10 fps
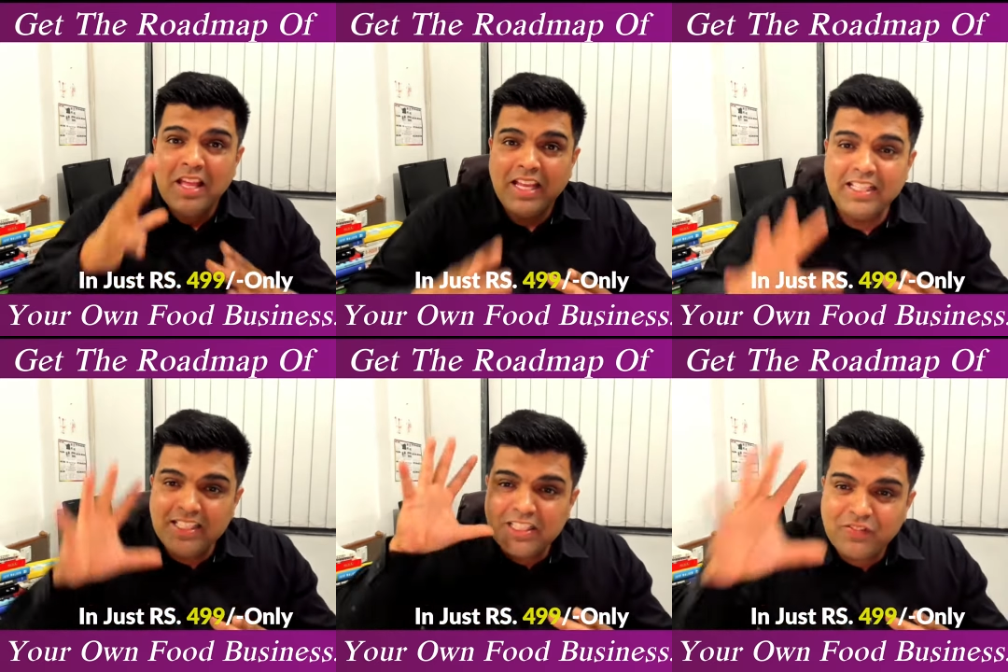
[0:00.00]

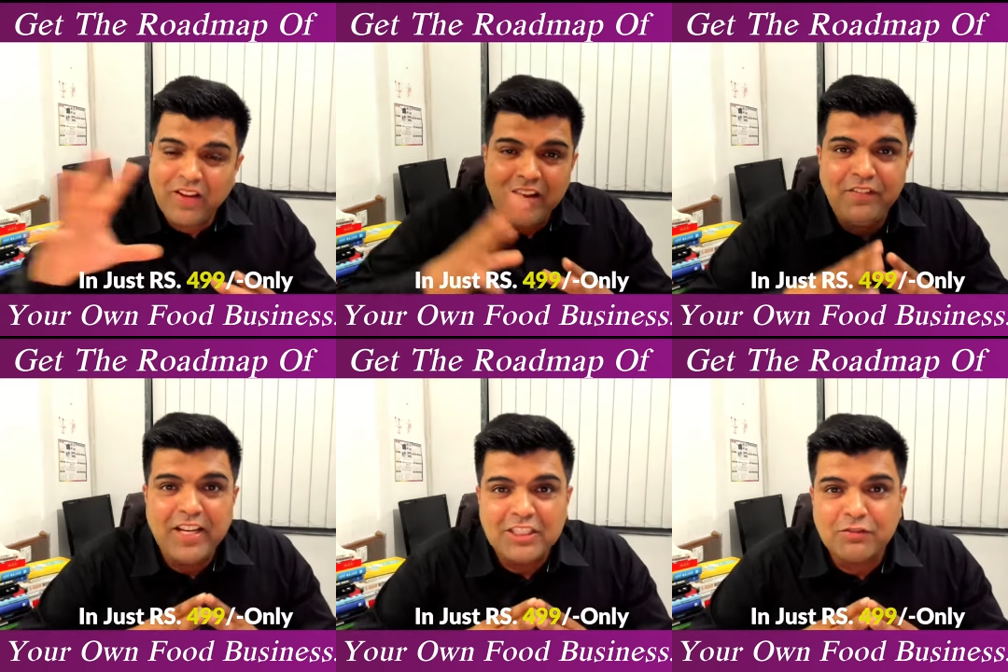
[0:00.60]
In this
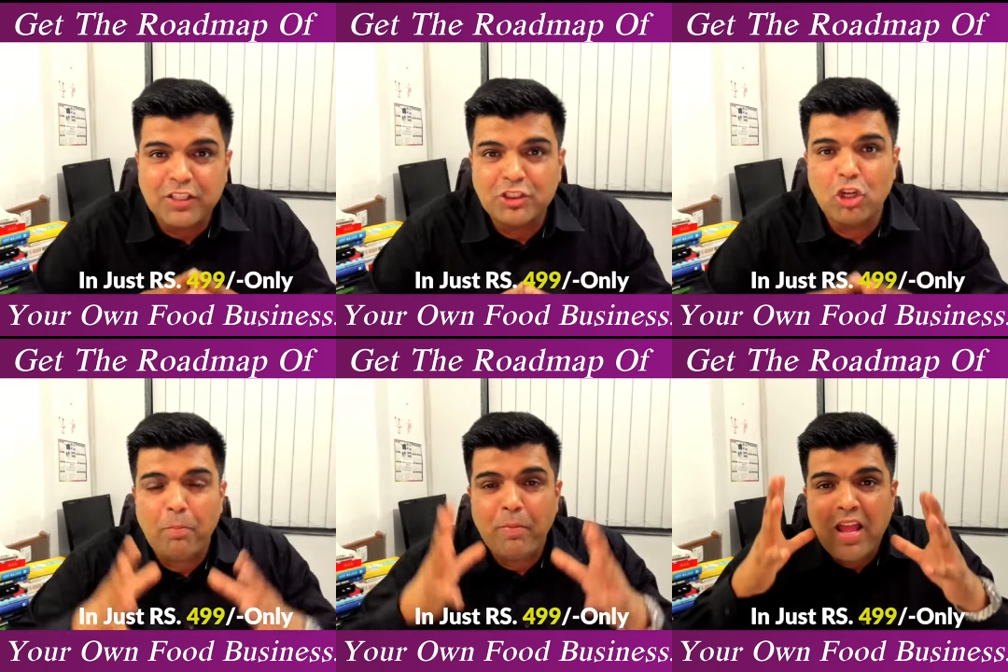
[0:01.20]
5 days
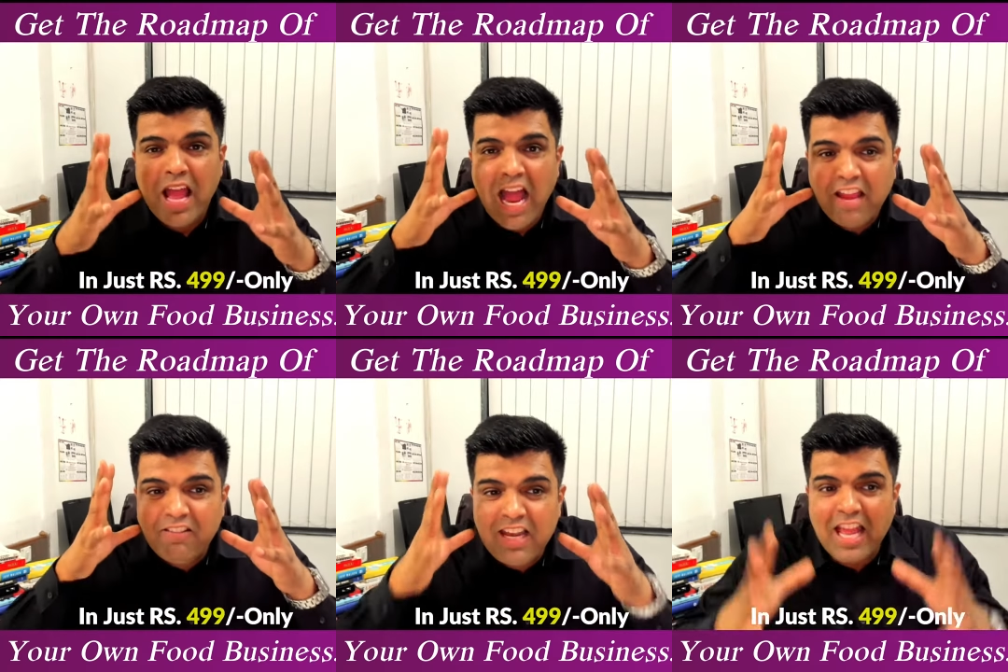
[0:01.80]
workshop,
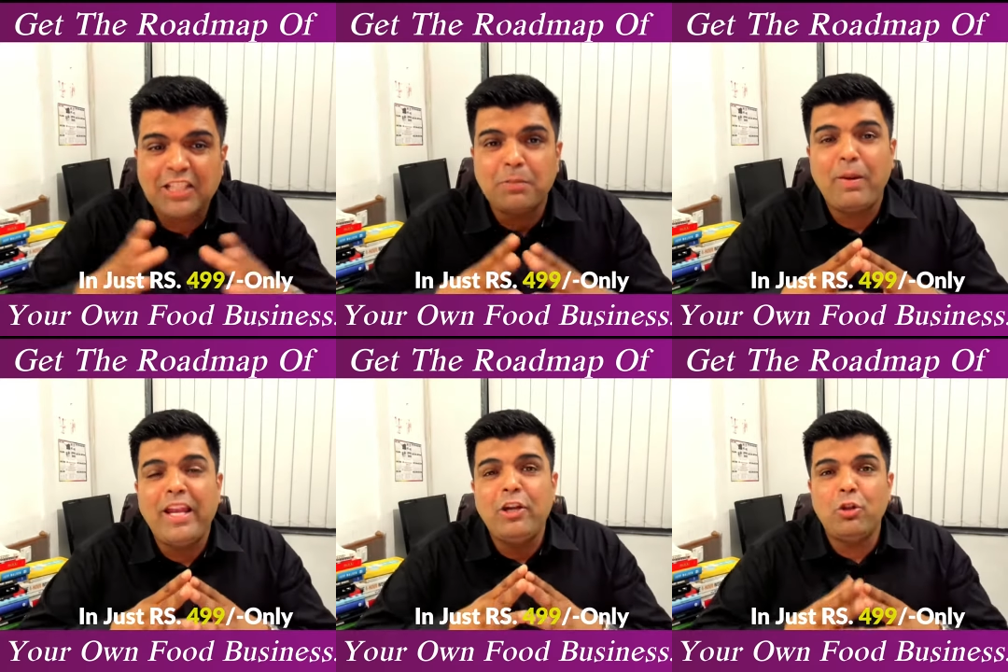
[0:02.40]
I will
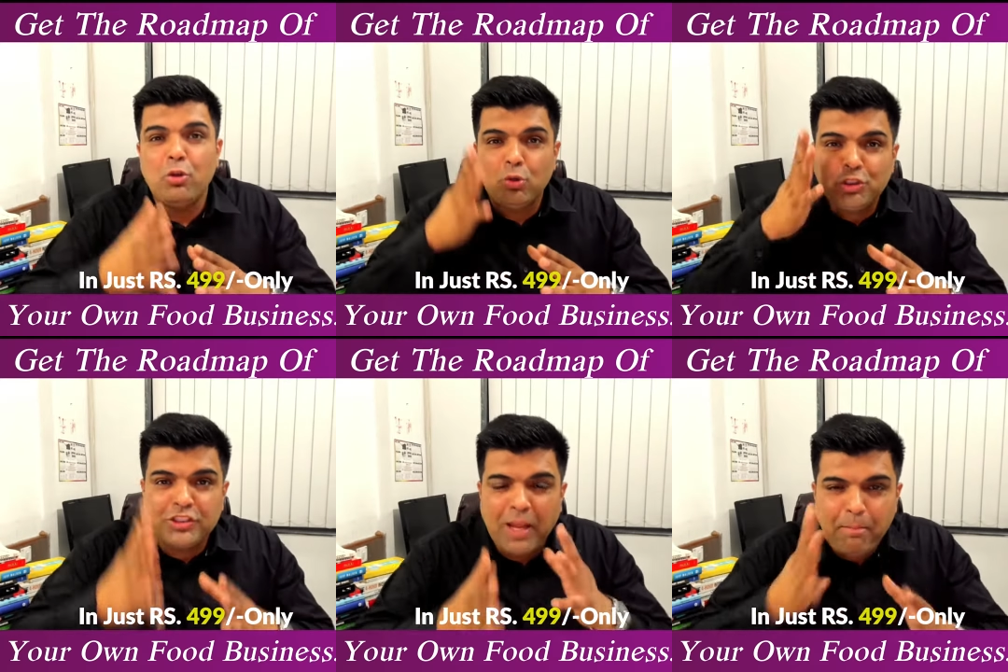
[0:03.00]
explain to you
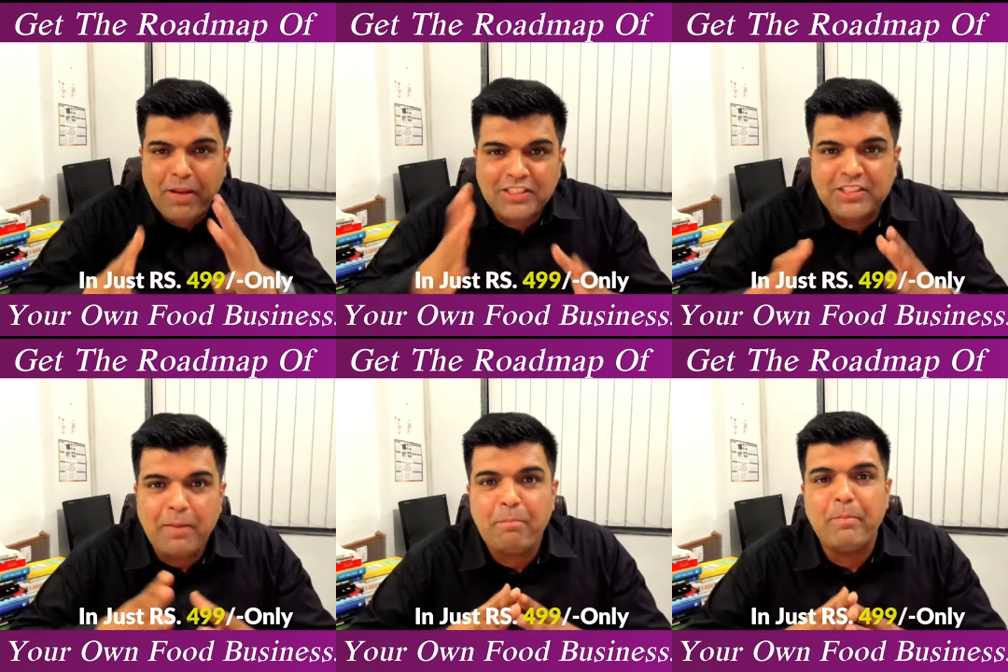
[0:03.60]
step by
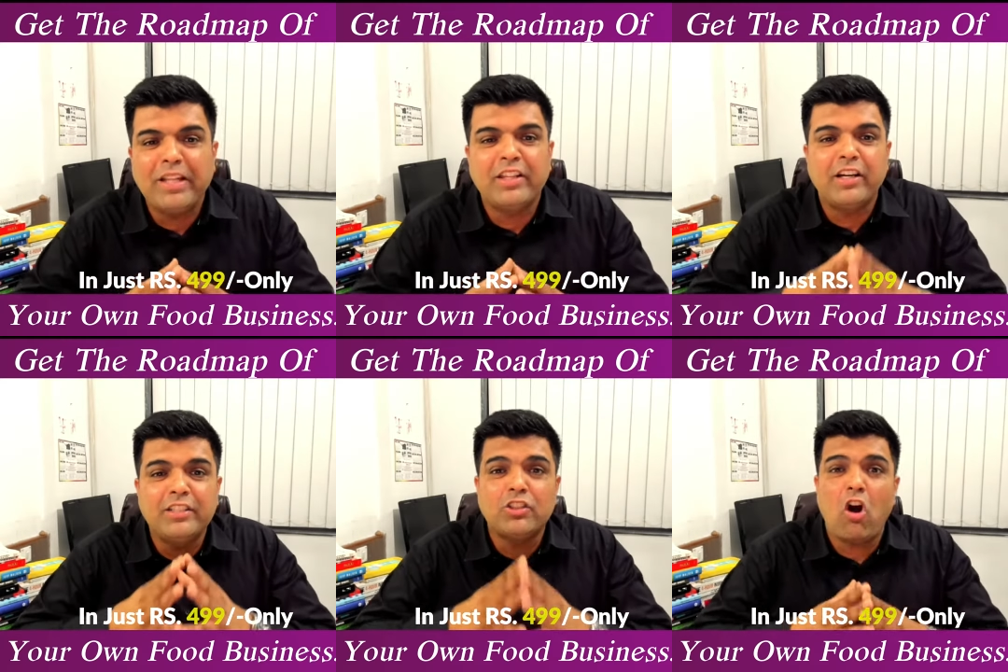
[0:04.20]
step
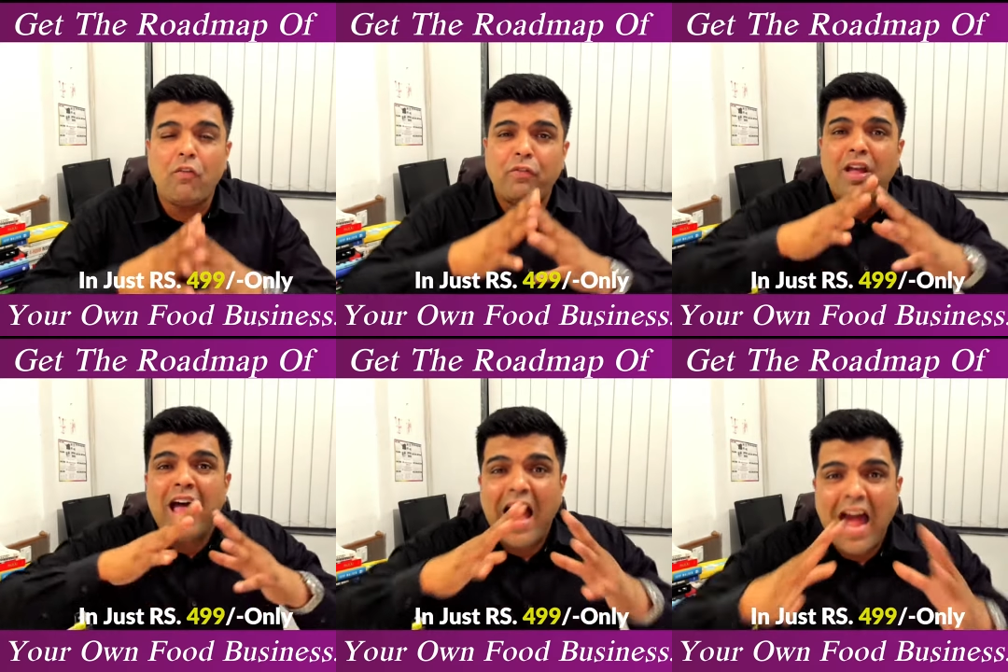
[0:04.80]
methods of
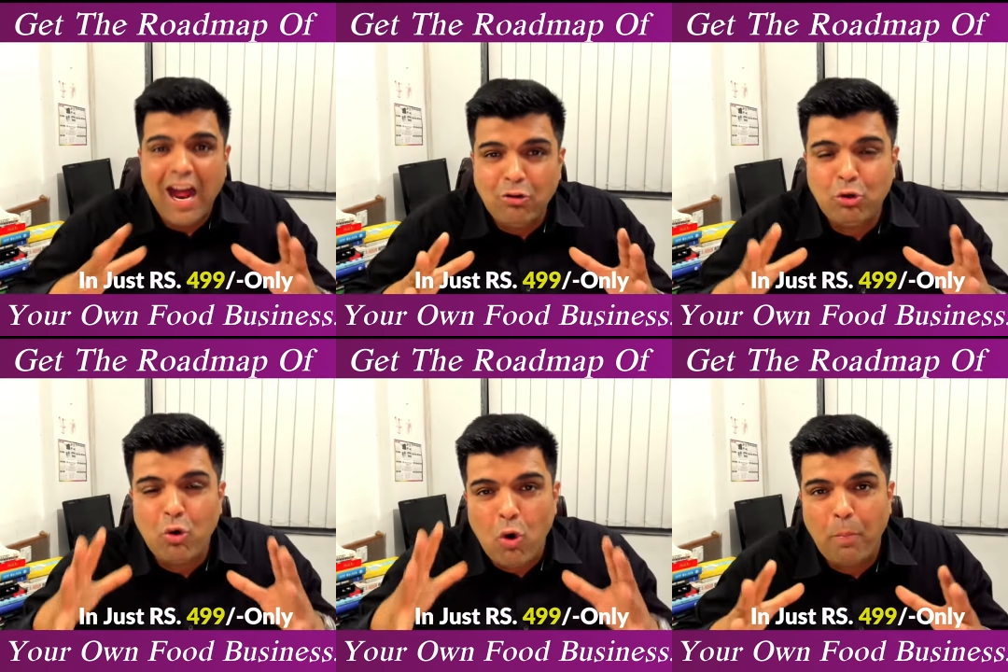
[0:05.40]
how
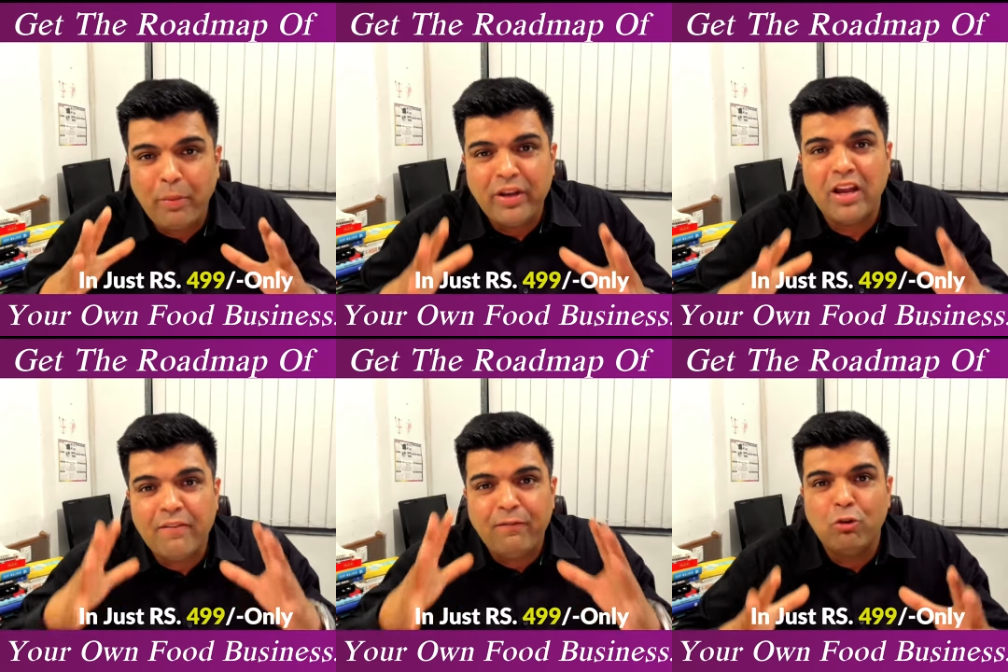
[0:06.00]
to open
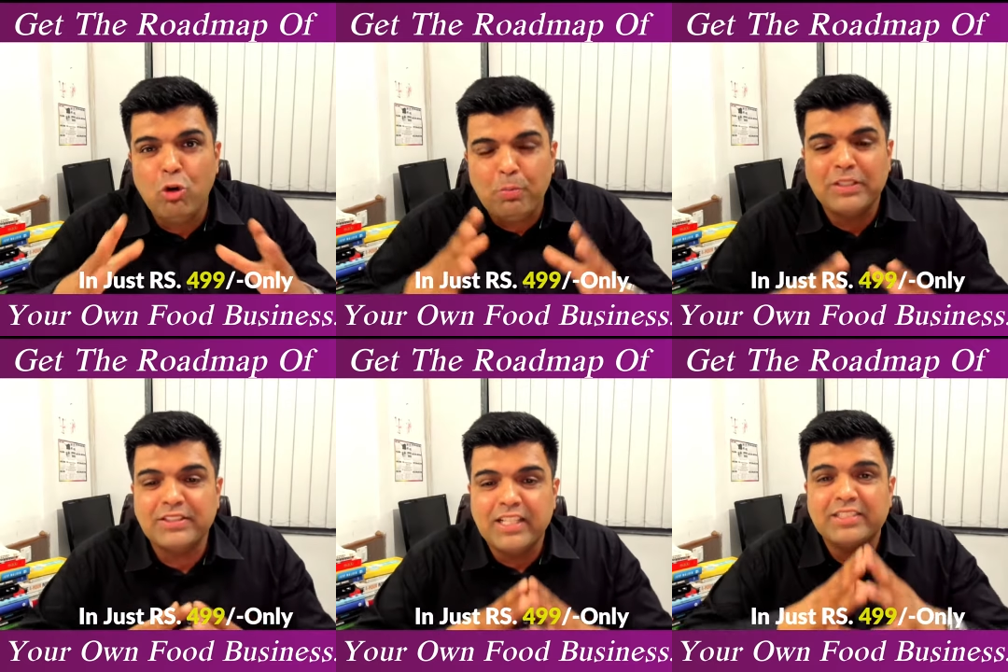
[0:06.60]
a food
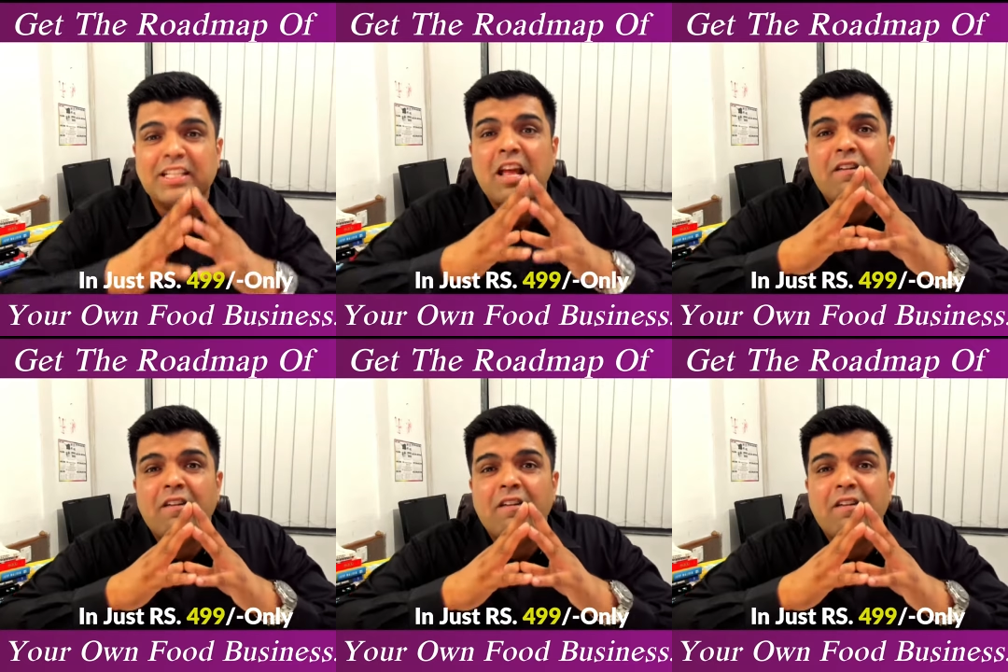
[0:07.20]
business